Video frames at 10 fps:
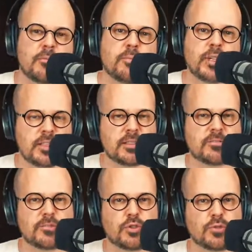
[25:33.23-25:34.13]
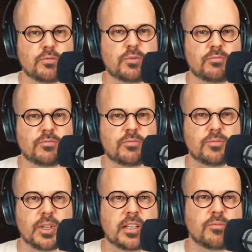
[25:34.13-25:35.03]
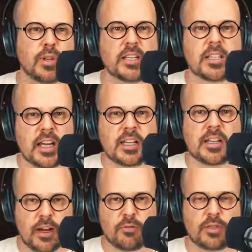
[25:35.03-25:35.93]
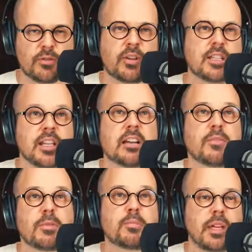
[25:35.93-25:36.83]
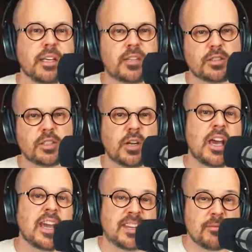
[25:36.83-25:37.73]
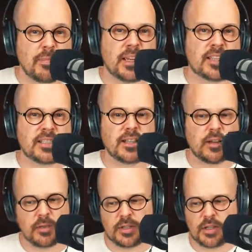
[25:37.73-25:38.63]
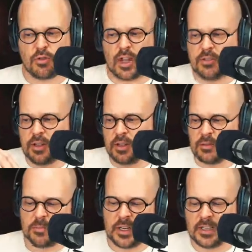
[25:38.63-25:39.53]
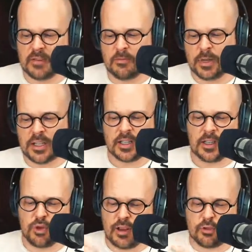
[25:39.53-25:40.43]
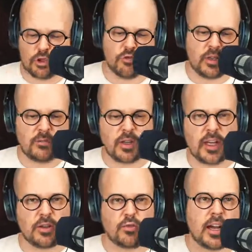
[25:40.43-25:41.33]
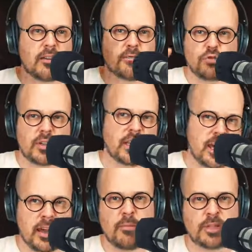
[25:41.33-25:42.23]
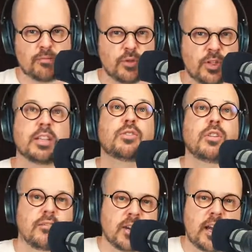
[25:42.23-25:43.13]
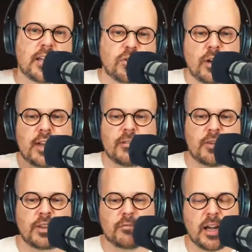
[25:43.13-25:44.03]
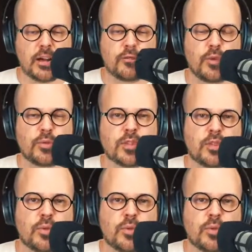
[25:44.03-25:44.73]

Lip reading: but to we can scale it down. So let's start from the beginning. So the biggest setup is that you have the expensive mixer, you have the stream deck, you have 3 cameras put in, you have light, you have microphones, and